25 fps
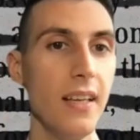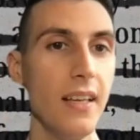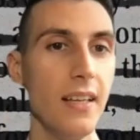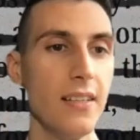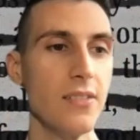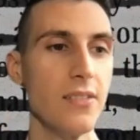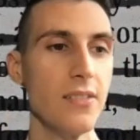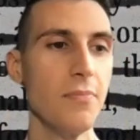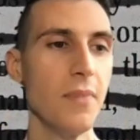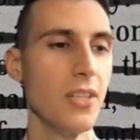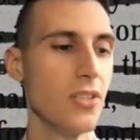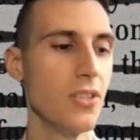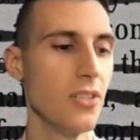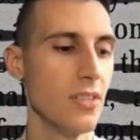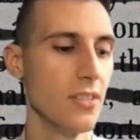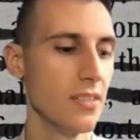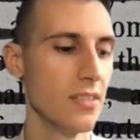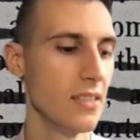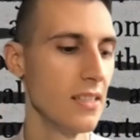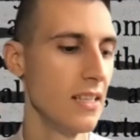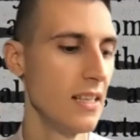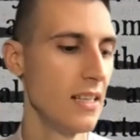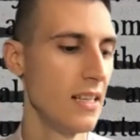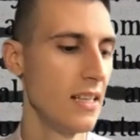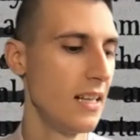as much as
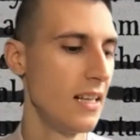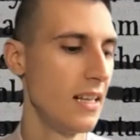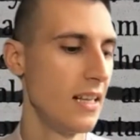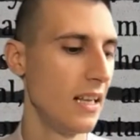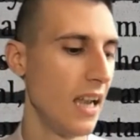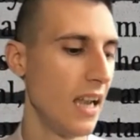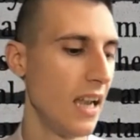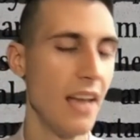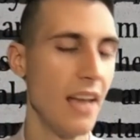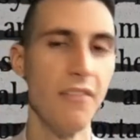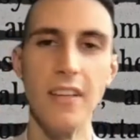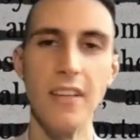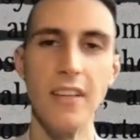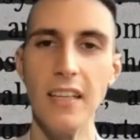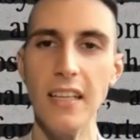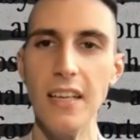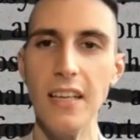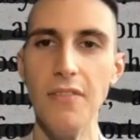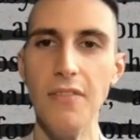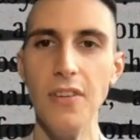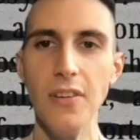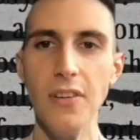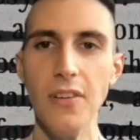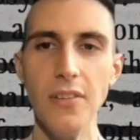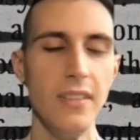life can
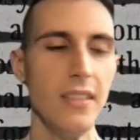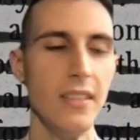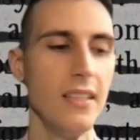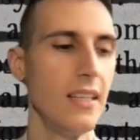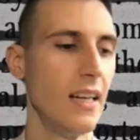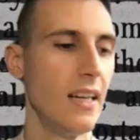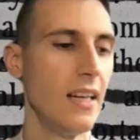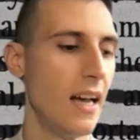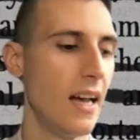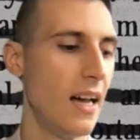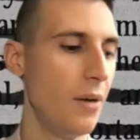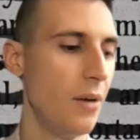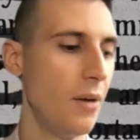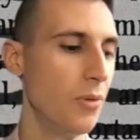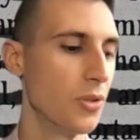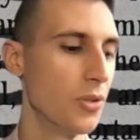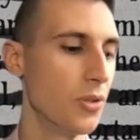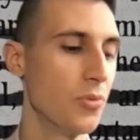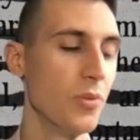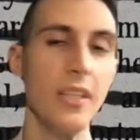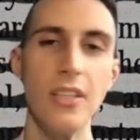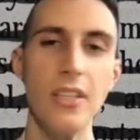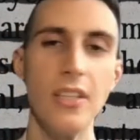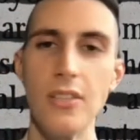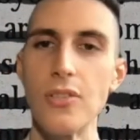give you, which
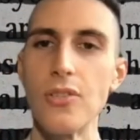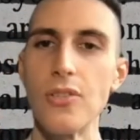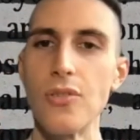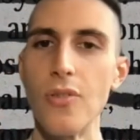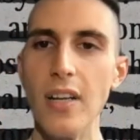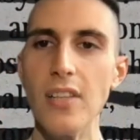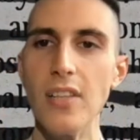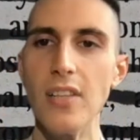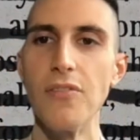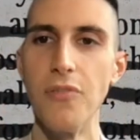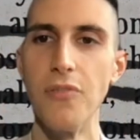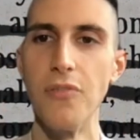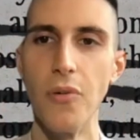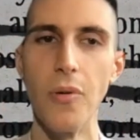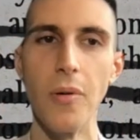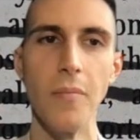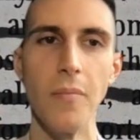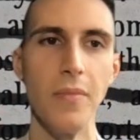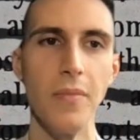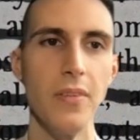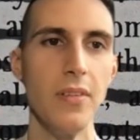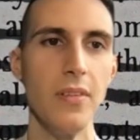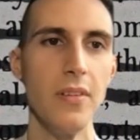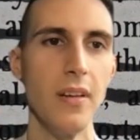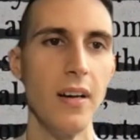really
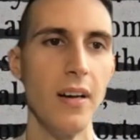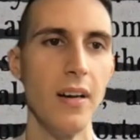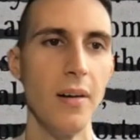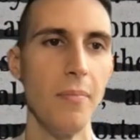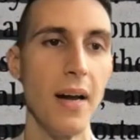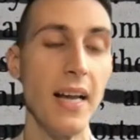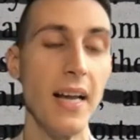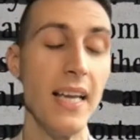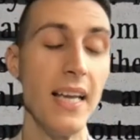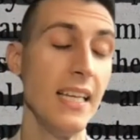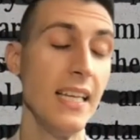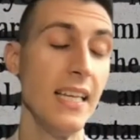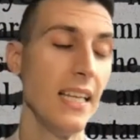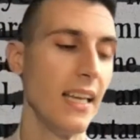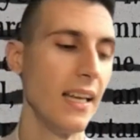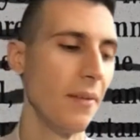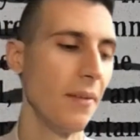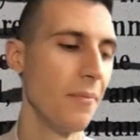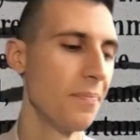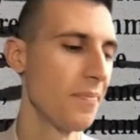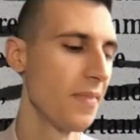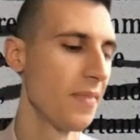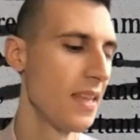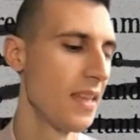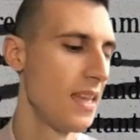transformed my healing.
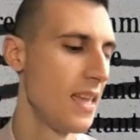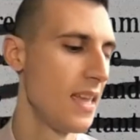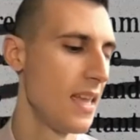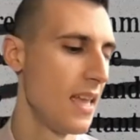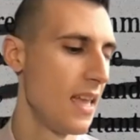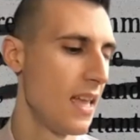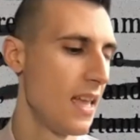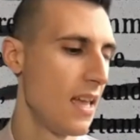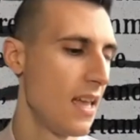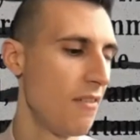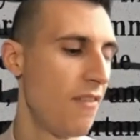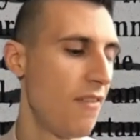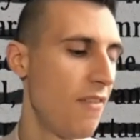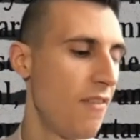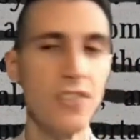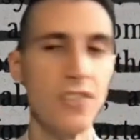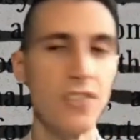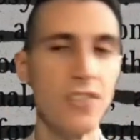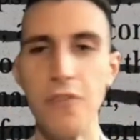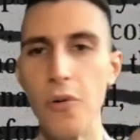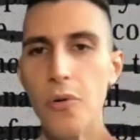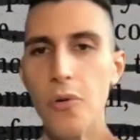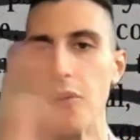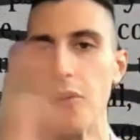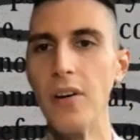Fast
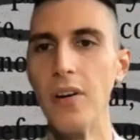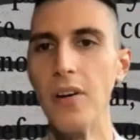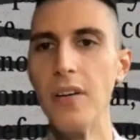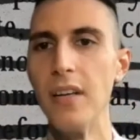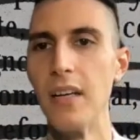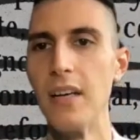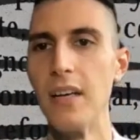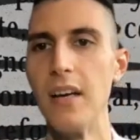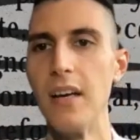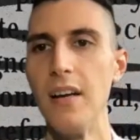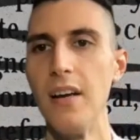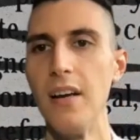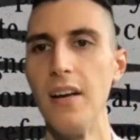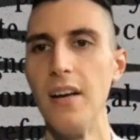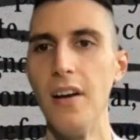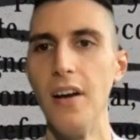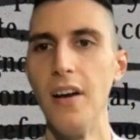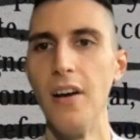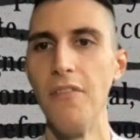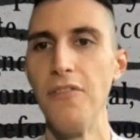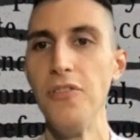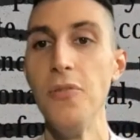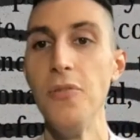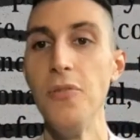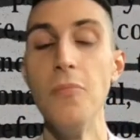forward a
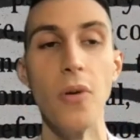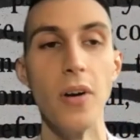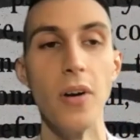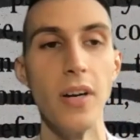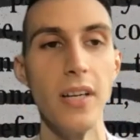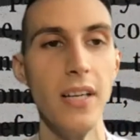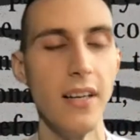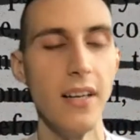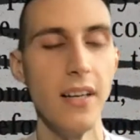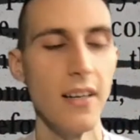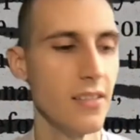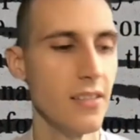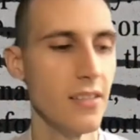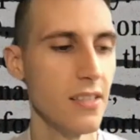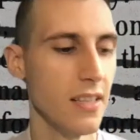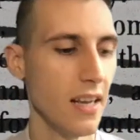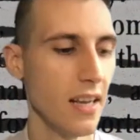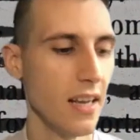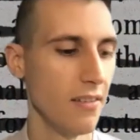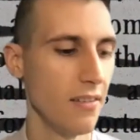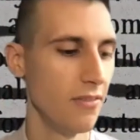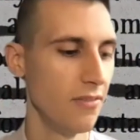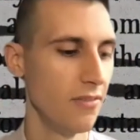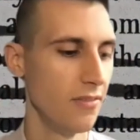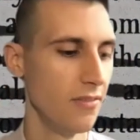few more years and
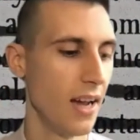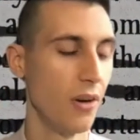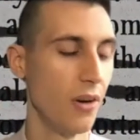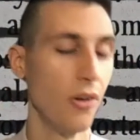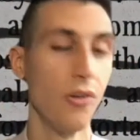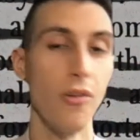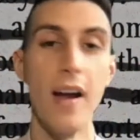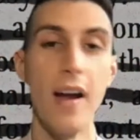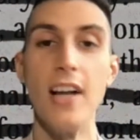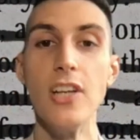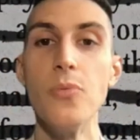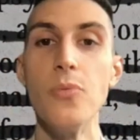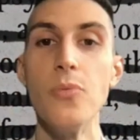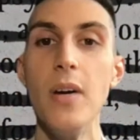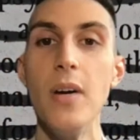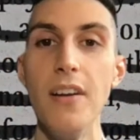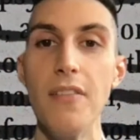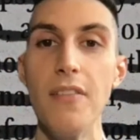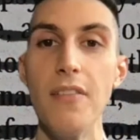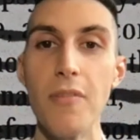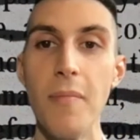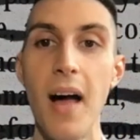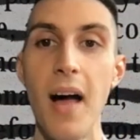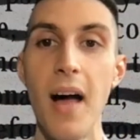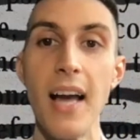I've now graduated
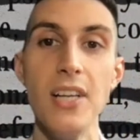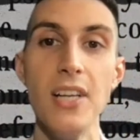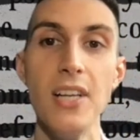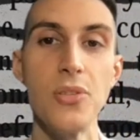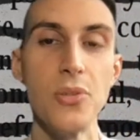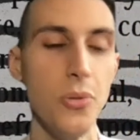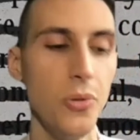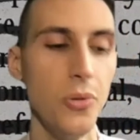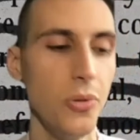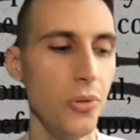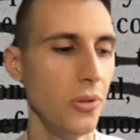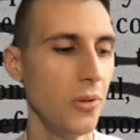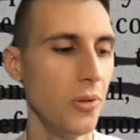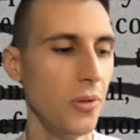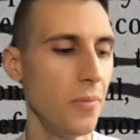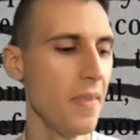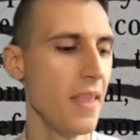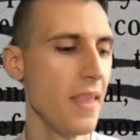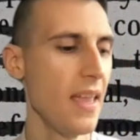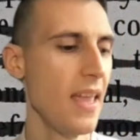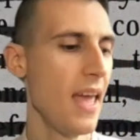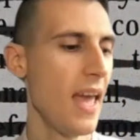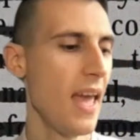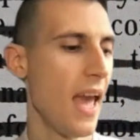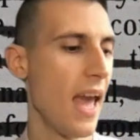from high school
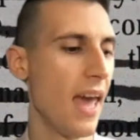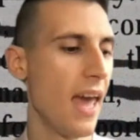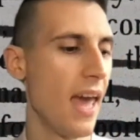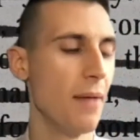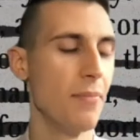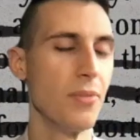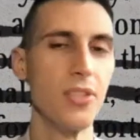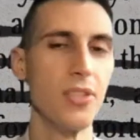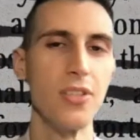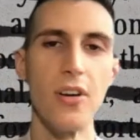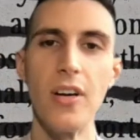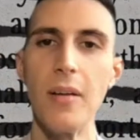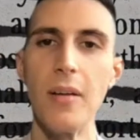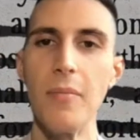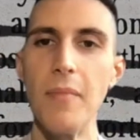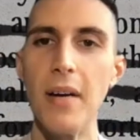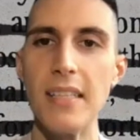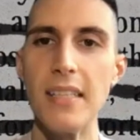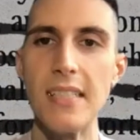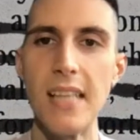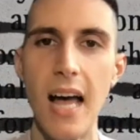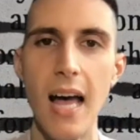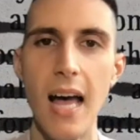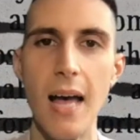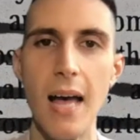and I'm starting my
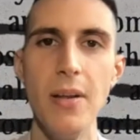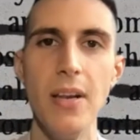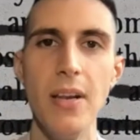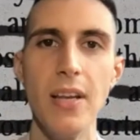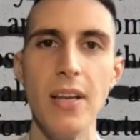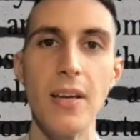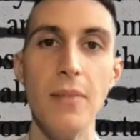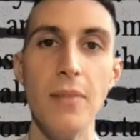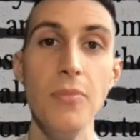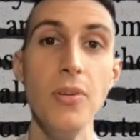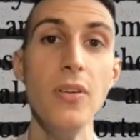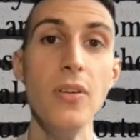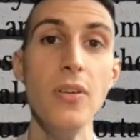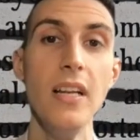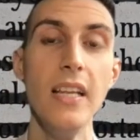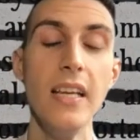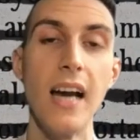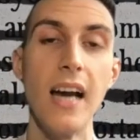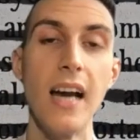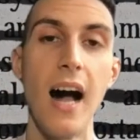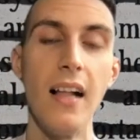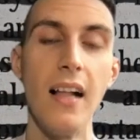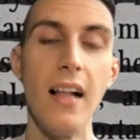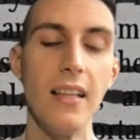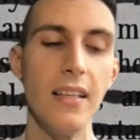time at a community
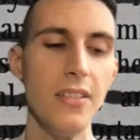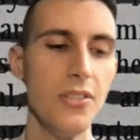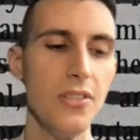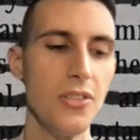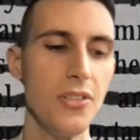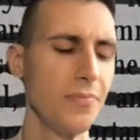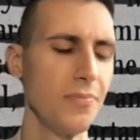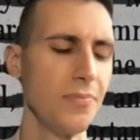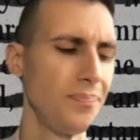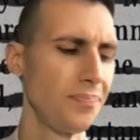college.